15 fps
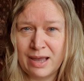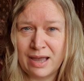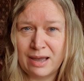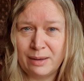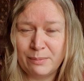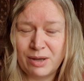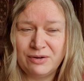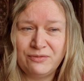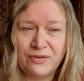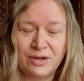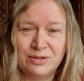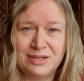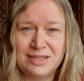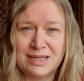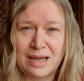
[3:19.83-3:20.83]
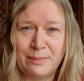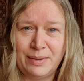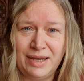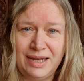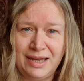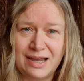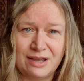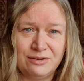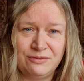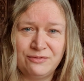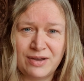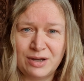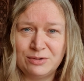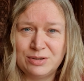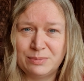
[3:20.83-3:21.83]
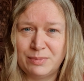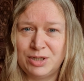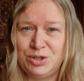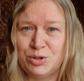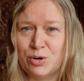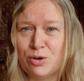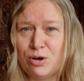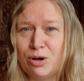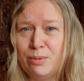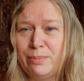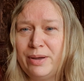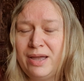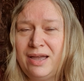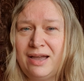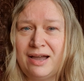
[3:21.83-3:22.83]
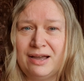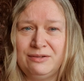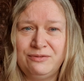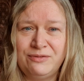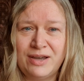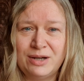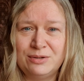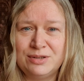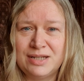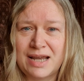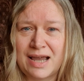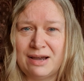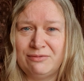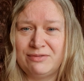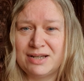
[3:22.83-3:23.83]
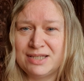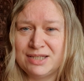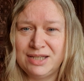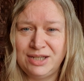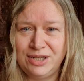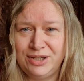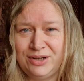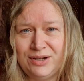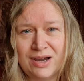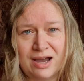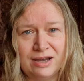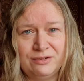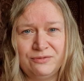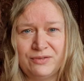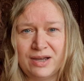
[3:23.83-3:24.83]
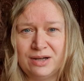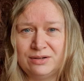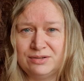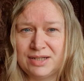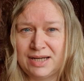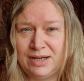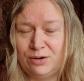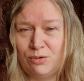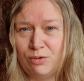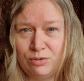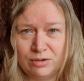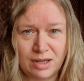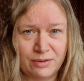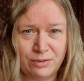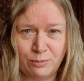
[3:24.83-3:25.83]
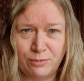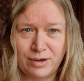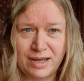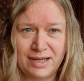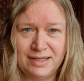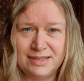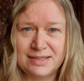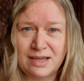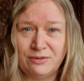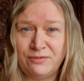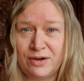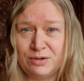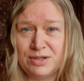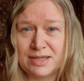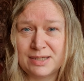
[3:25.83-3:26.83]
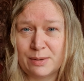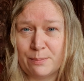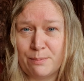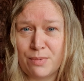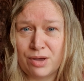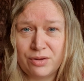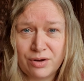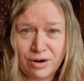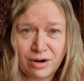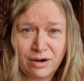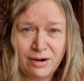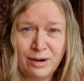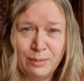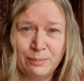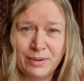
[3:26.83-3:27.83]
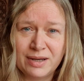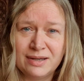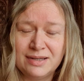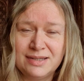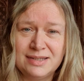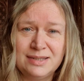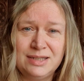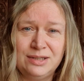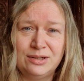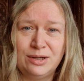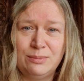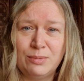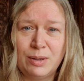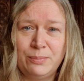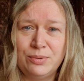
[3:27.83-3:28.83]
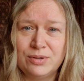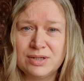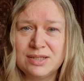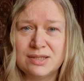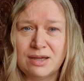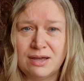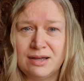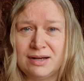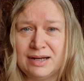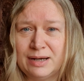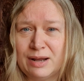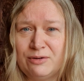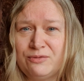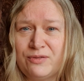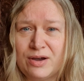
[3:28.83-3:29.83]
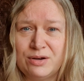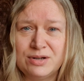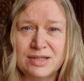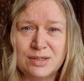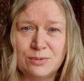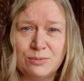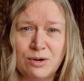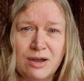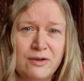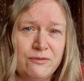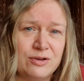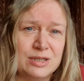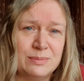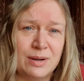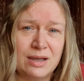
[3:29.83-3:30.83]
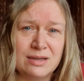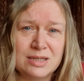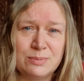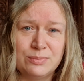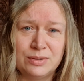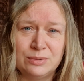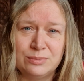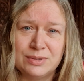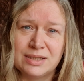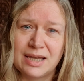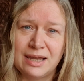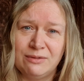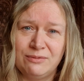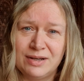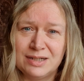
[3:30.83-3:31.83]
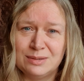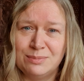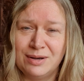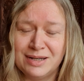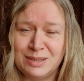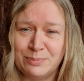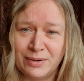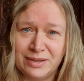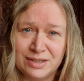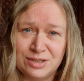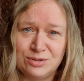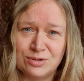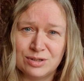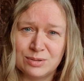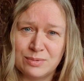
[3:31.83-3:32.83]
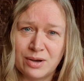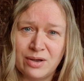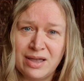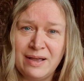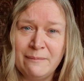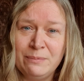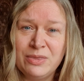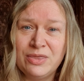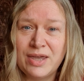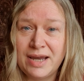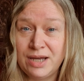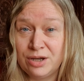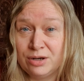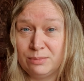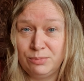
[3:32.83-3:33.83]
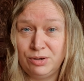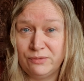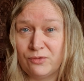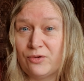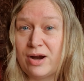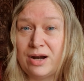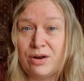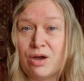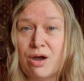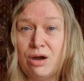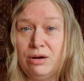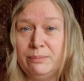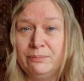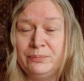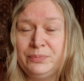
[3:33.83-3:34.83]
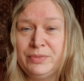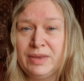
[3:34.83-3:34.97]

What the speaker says: I'd failed Sammy, I'd failed at my job, I'd failed at rescue, I'd failed in all other ways. I'd failed as a mother because, you know, my poor son, and I'd failed as a wife because my husband was getting victimized by this dog as well. They couldn't move around the home,